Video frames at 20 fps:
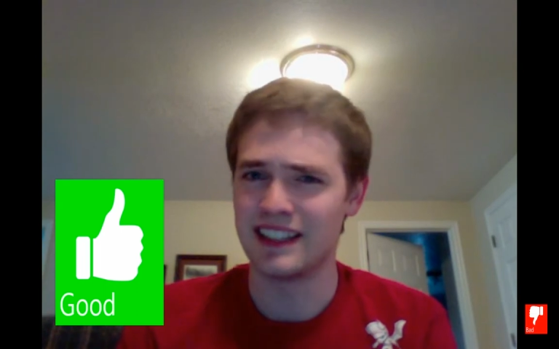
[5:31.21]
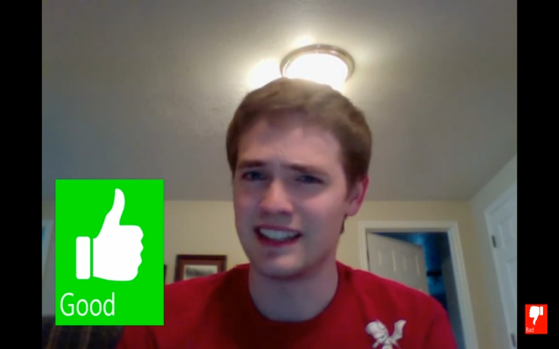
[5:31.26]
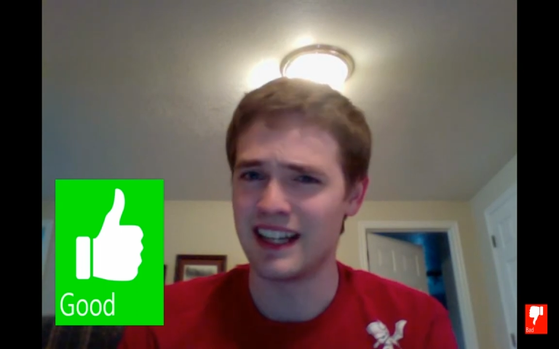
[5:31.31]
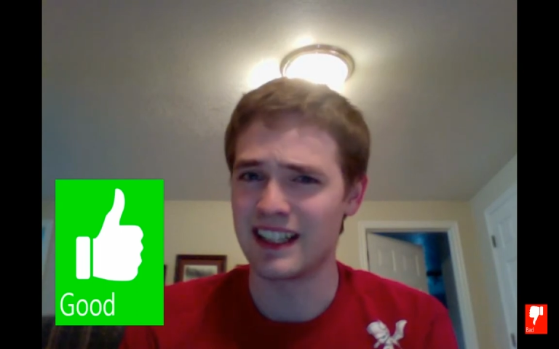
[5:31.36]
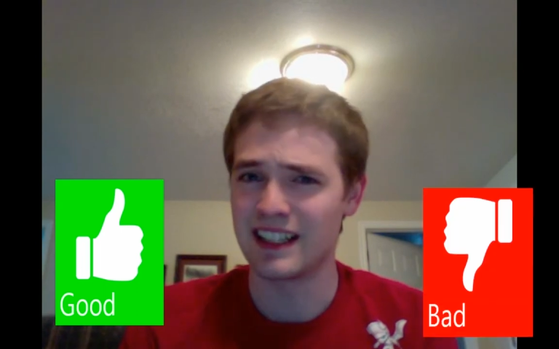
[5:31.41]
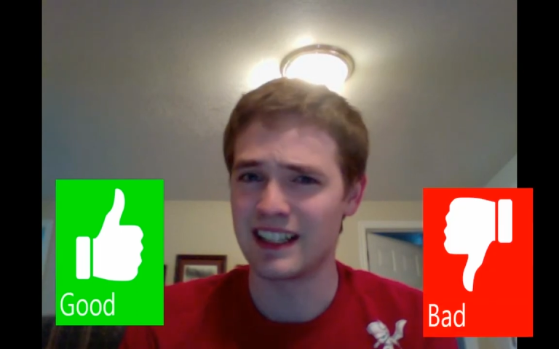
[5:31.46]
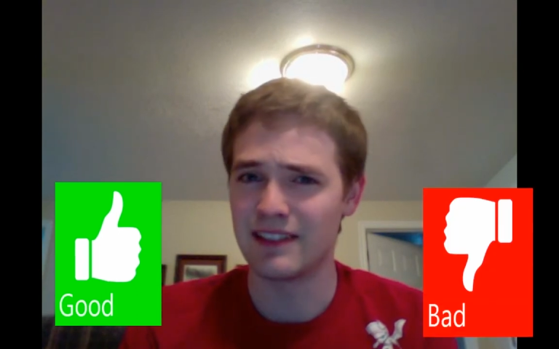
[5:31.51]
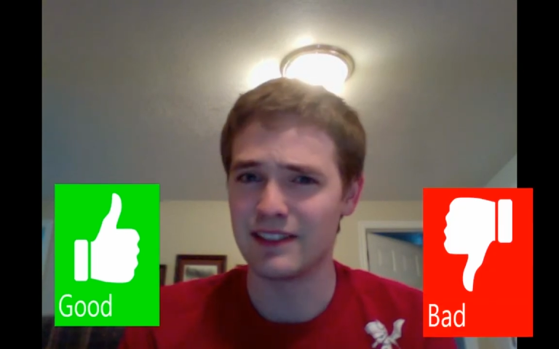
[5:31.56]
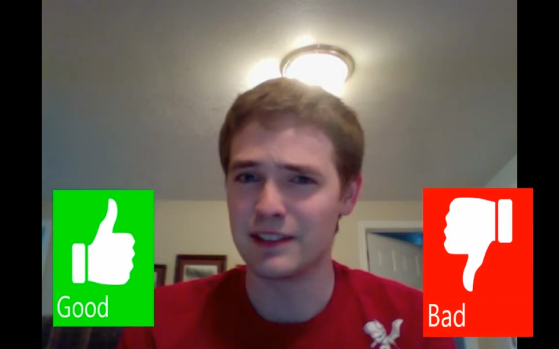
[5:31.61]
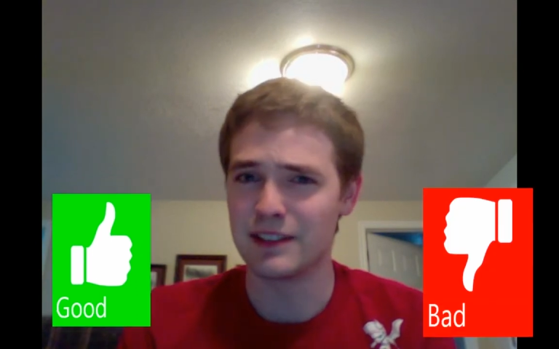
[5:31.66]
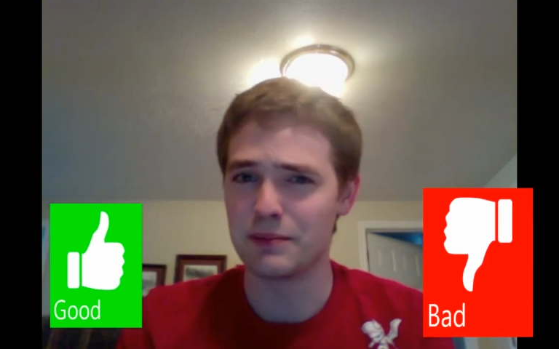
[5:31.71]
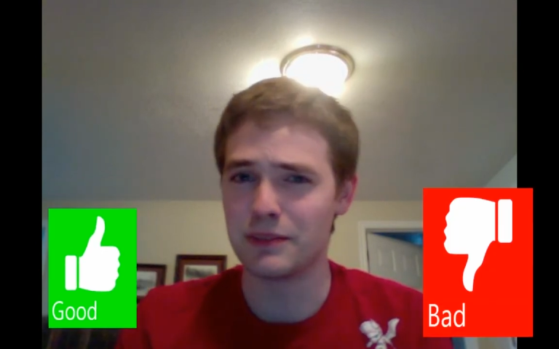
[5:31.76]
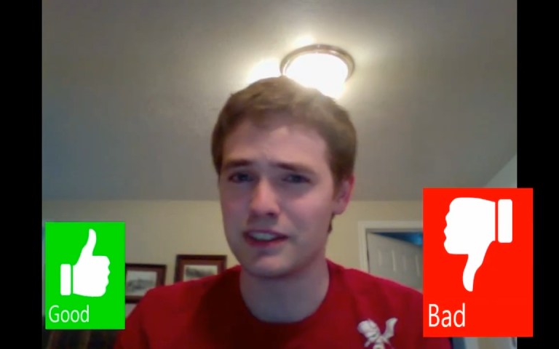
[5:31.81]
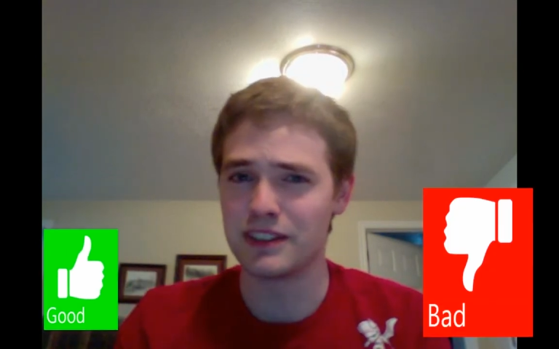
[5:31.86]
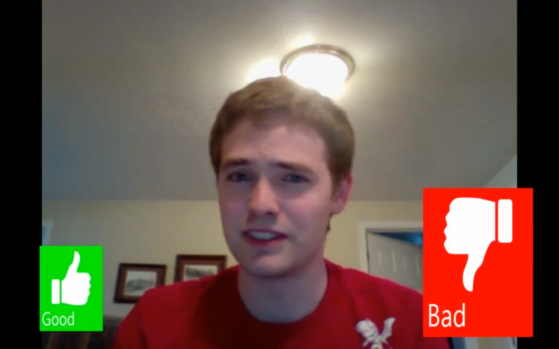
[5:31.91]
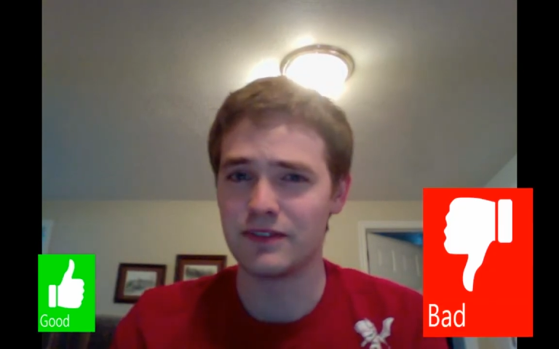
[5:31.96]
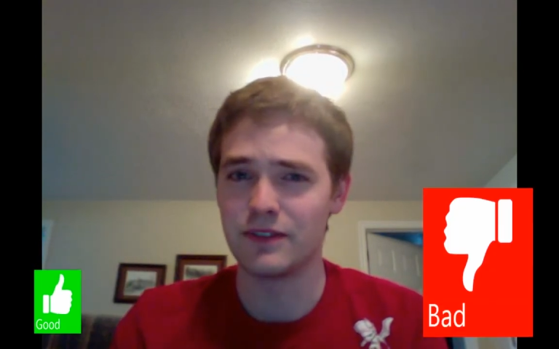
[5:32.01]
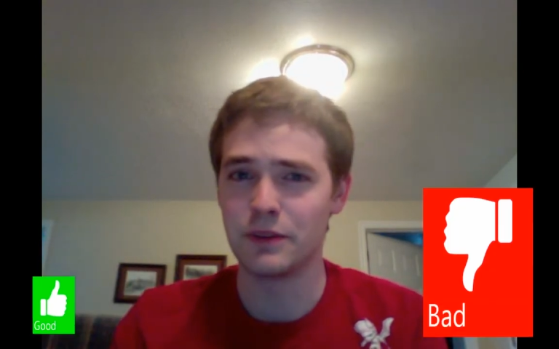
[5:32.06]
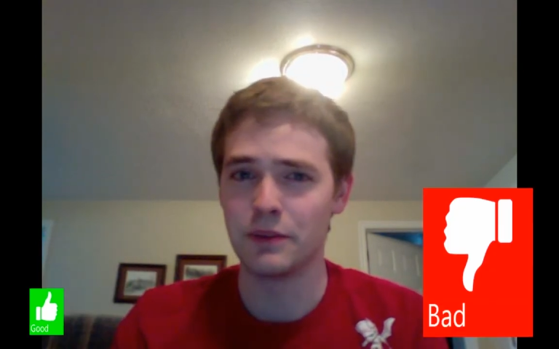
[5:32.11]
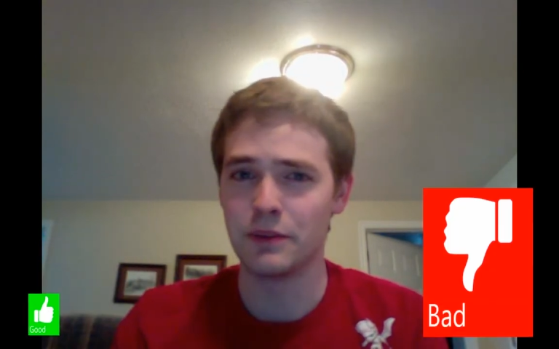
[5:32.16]
not give us
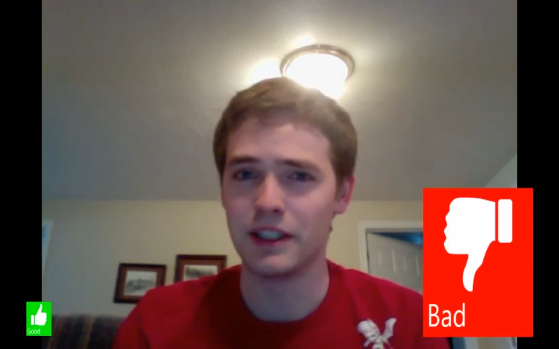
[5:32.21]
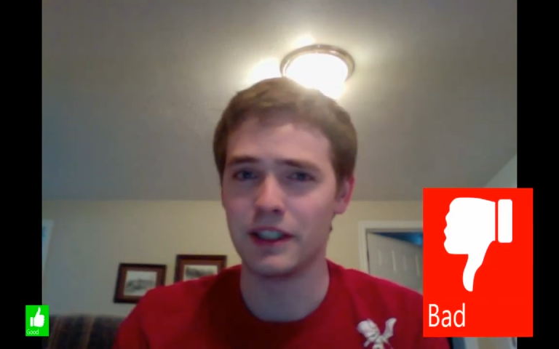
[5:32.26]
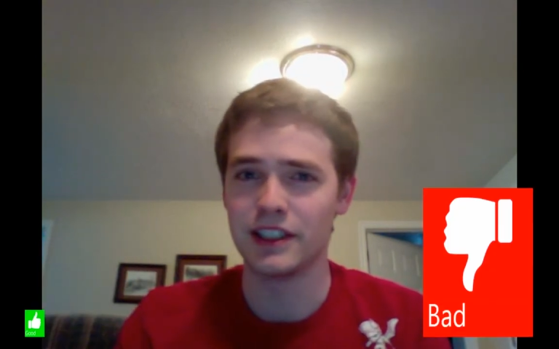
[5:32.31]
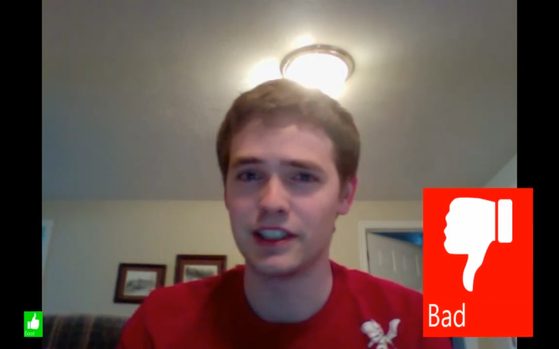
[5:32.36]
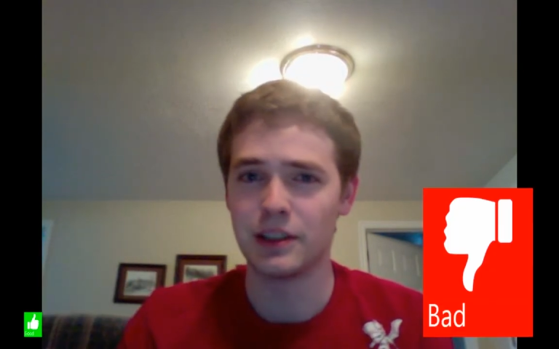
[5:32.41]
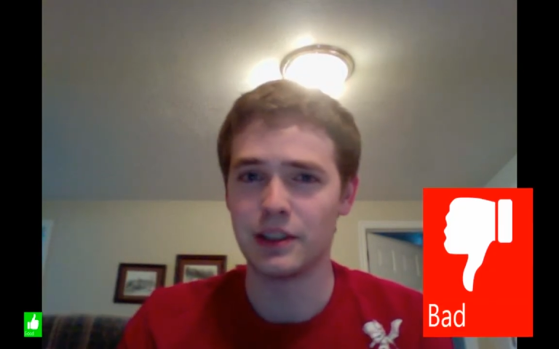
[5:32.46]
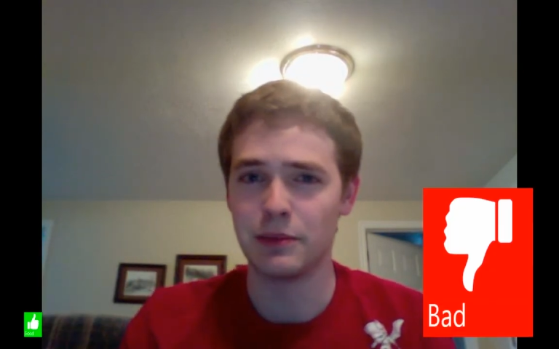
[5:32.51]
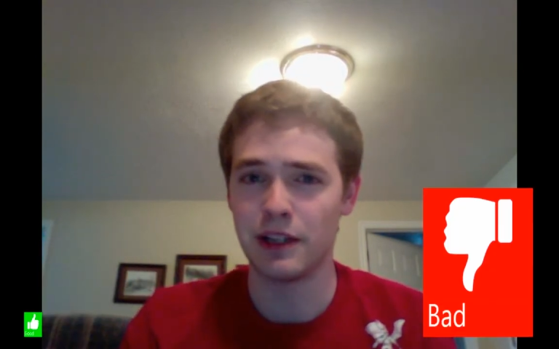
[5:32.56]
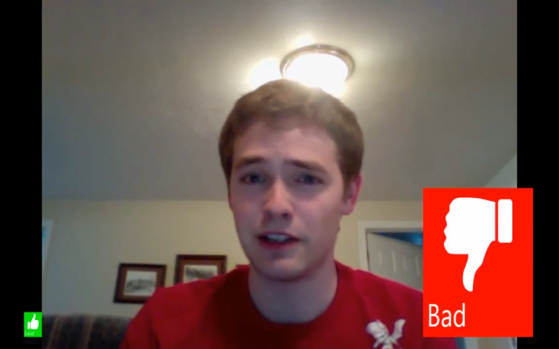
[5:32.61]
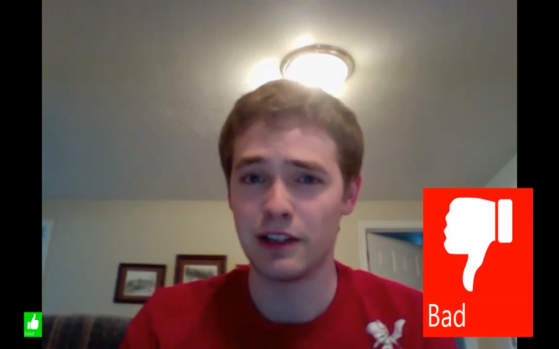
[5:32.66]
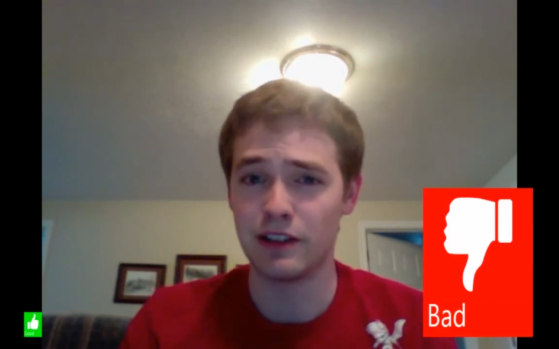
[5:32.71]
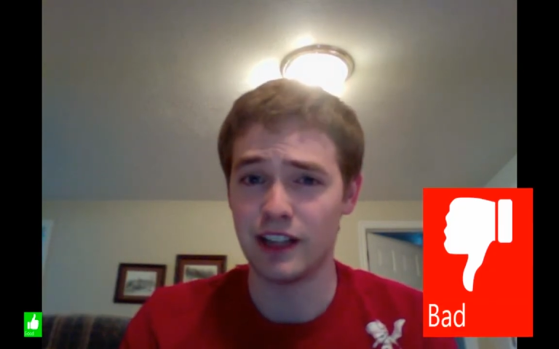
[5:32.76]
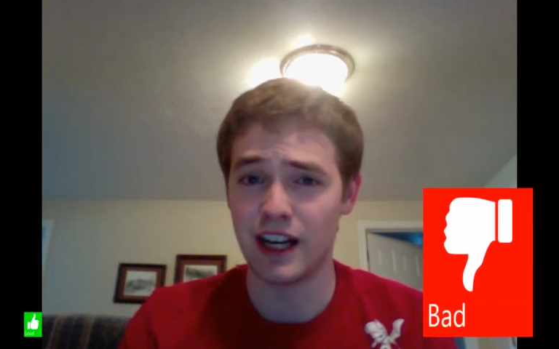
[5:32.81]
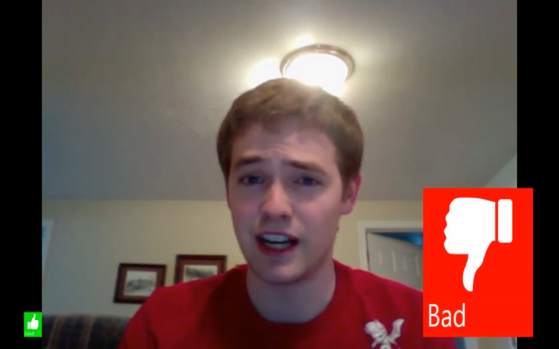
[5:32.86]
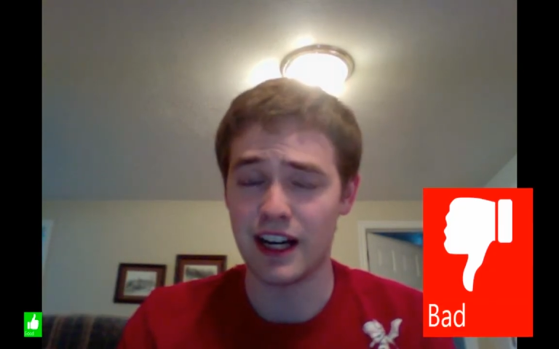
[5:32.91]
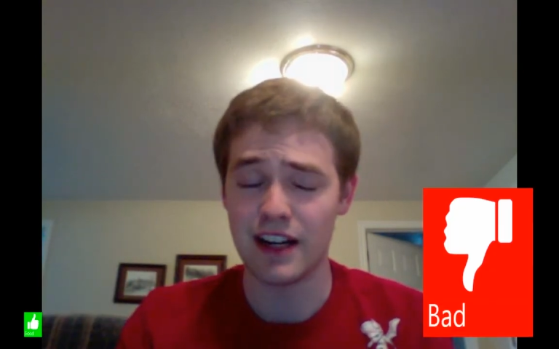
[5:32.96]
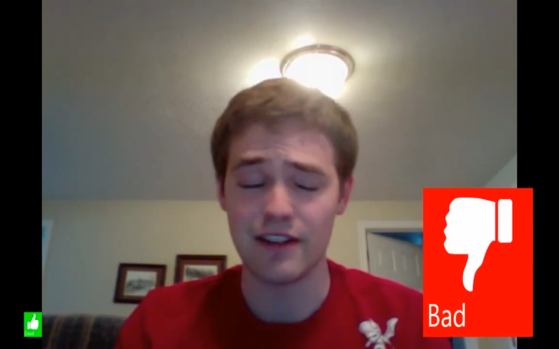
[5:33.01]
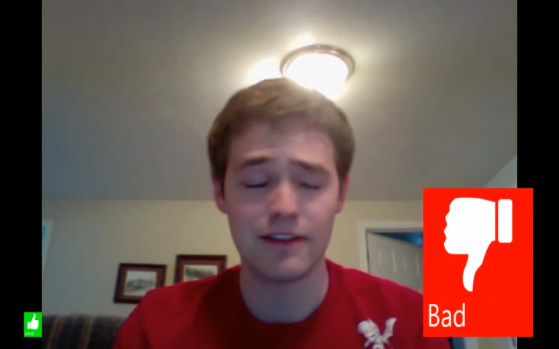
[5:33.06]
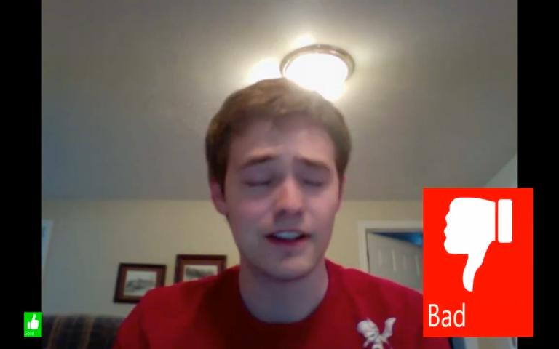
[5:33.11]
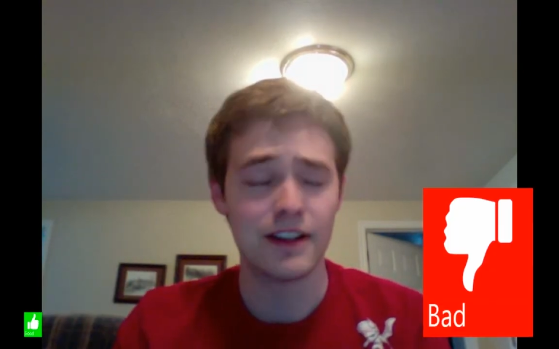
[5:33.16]
much information about
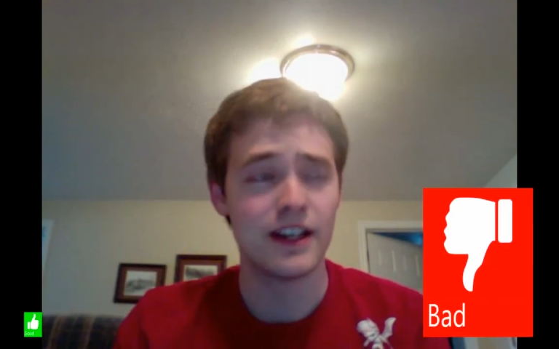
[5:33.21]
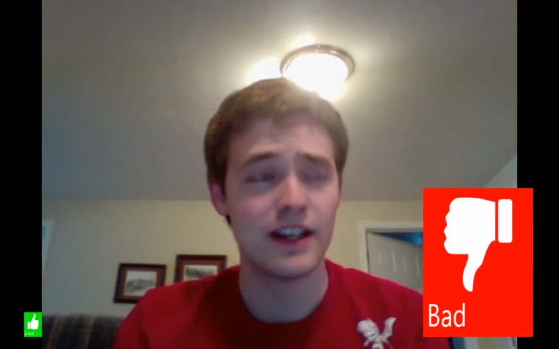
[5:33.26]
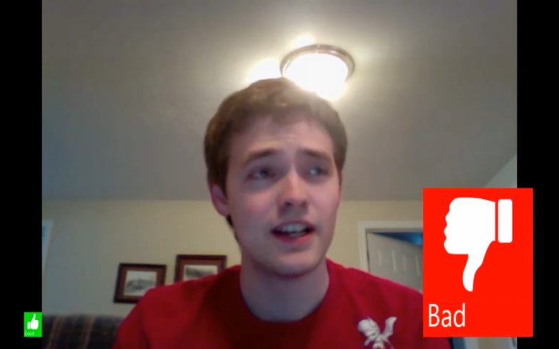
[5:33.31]
Live.